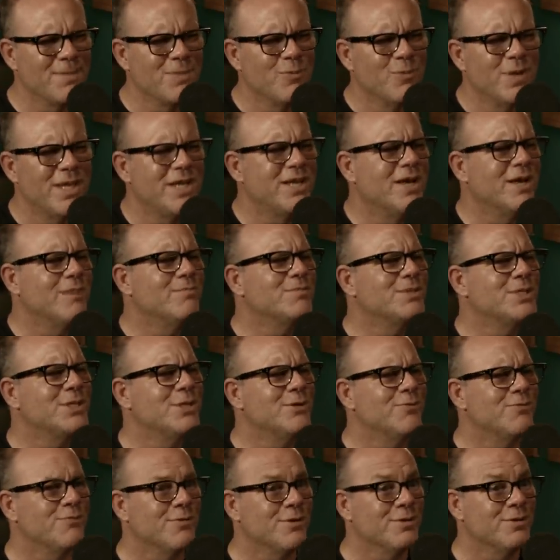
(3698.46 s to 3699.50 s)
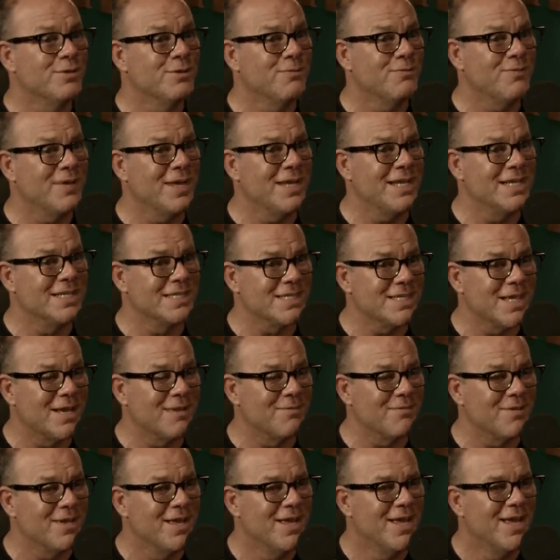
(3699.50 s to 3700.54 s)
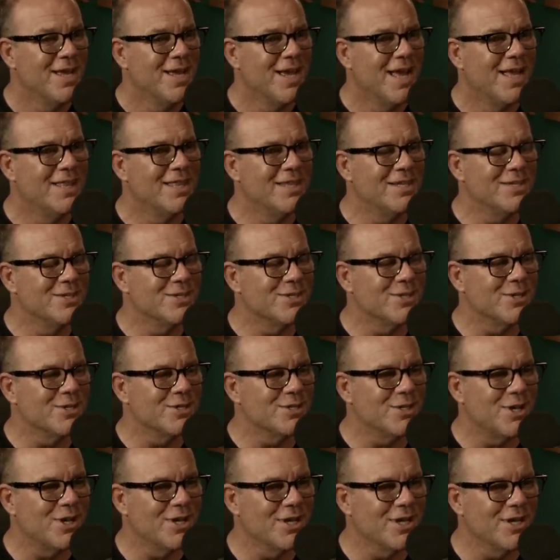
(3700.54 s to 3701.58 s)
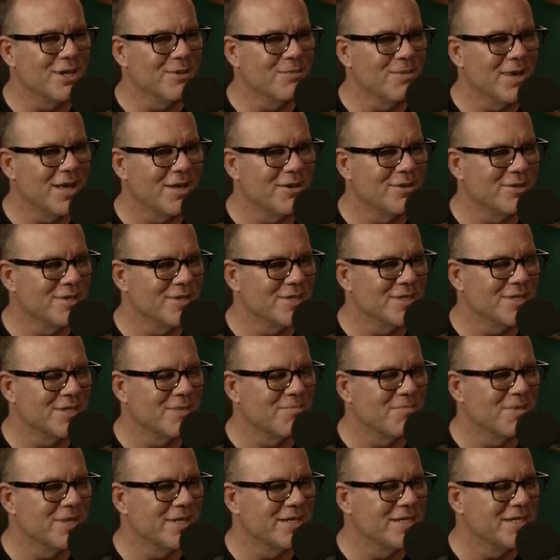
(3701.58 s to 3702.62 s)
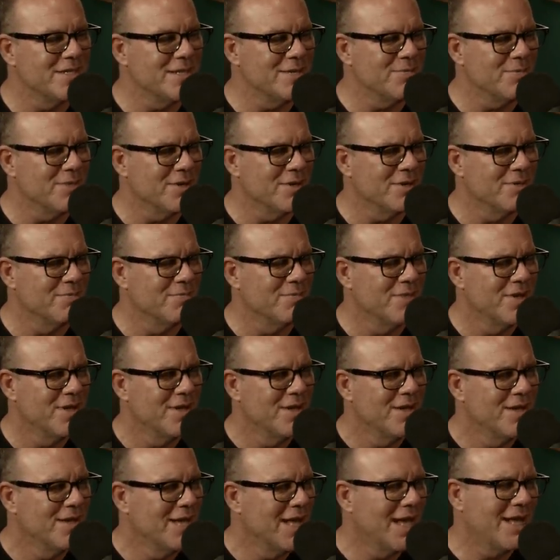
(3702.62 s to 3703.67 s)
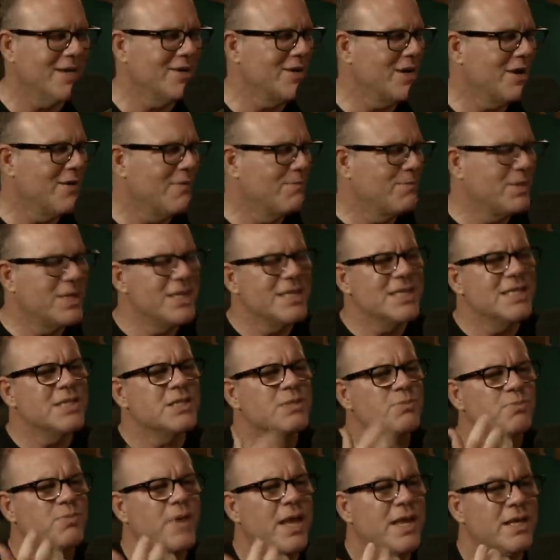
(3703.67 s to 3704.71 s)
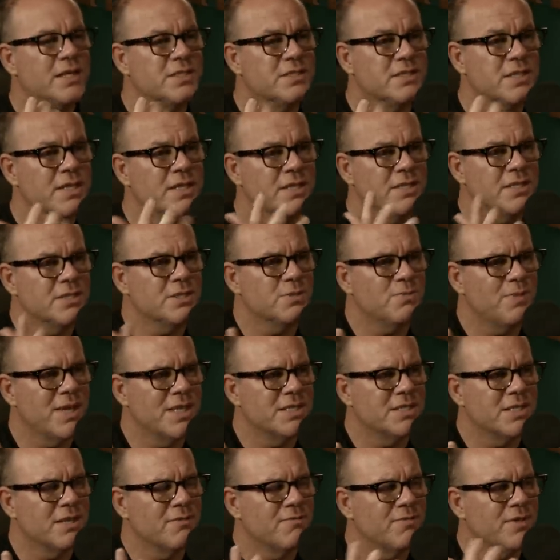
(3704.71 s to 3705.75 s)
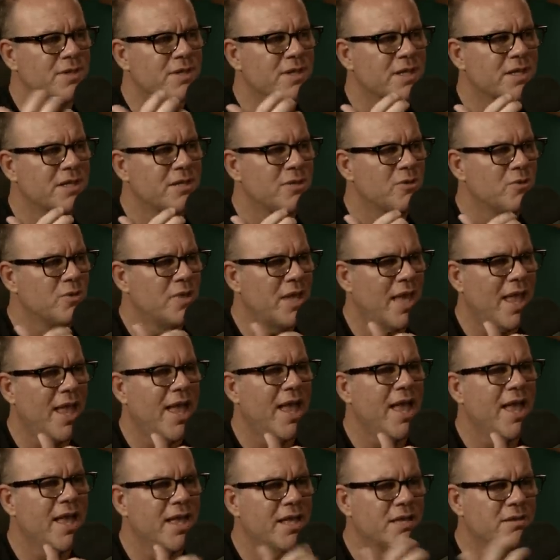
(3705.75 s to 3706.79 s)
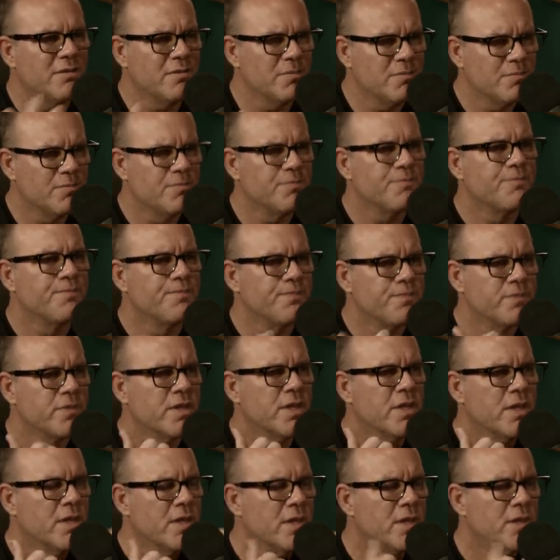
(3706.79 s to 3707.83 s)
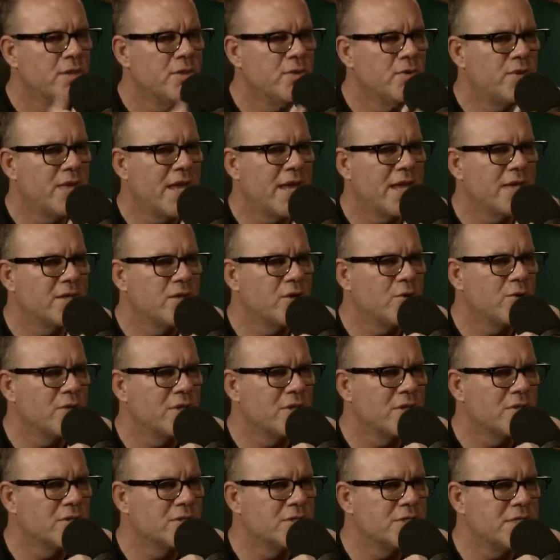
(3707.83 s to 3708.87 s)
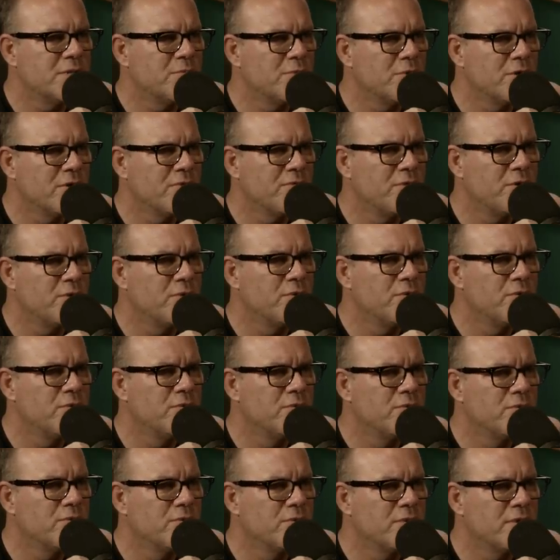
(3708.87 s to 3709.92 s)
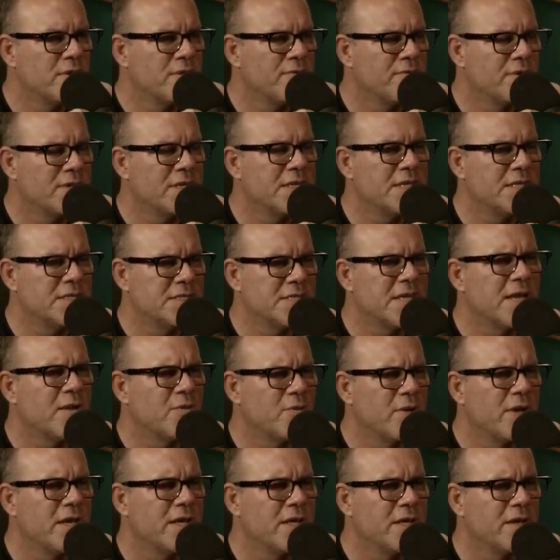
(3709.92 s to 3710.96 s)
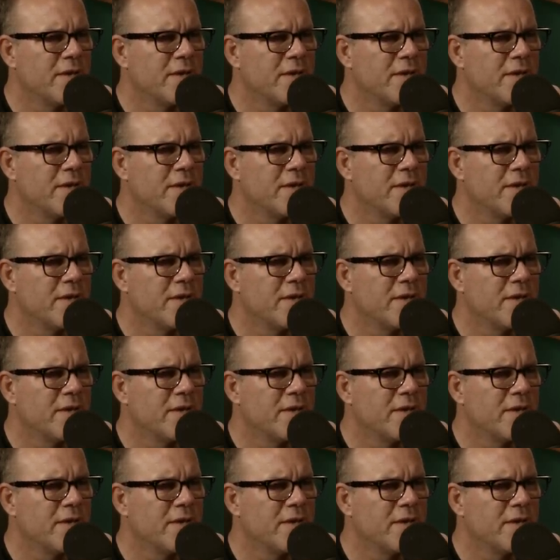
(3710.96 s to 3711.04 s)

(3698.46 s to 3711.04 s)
Right. We come to you for the funny stuff, mm-hmm. and then you start talking about something deeper. I don't know, but in this space, in this space, I feel like you can, mm-hmm. you can go a little deeper if you if it leads that way.